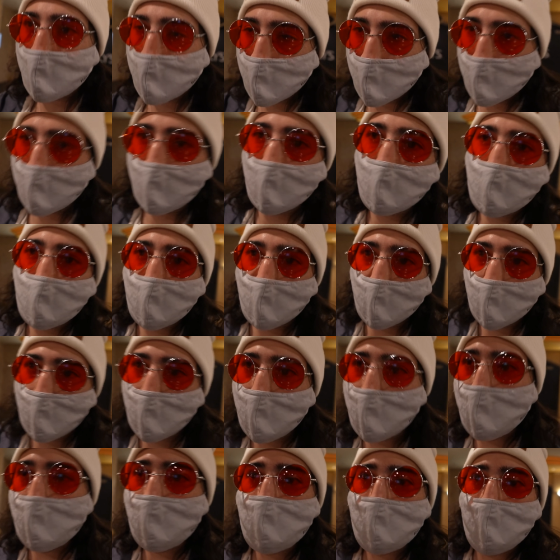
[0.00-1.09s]
All right, this way,
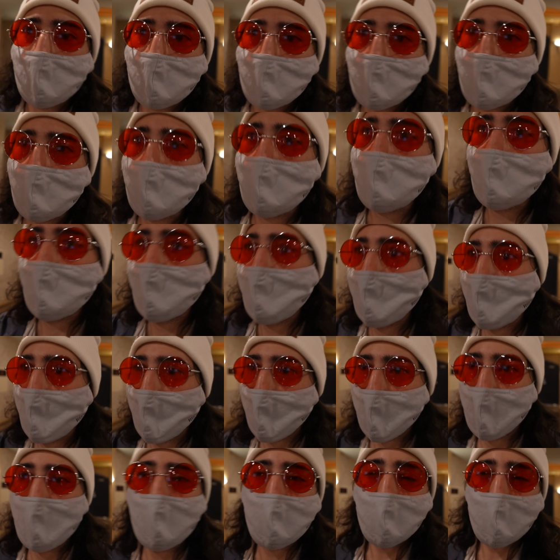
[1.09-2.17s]
fitness center,
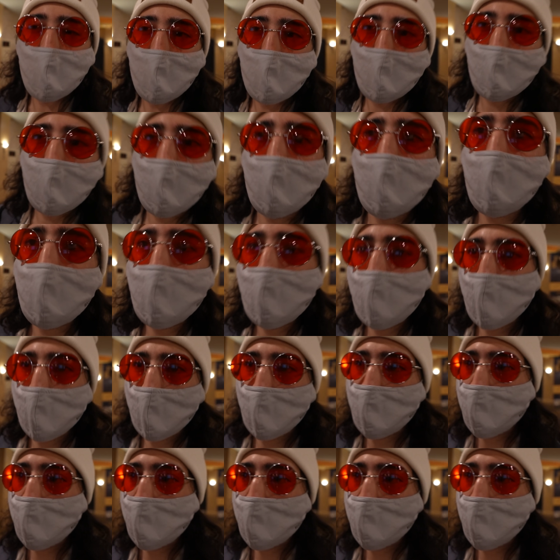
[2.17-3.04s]
blue pool, and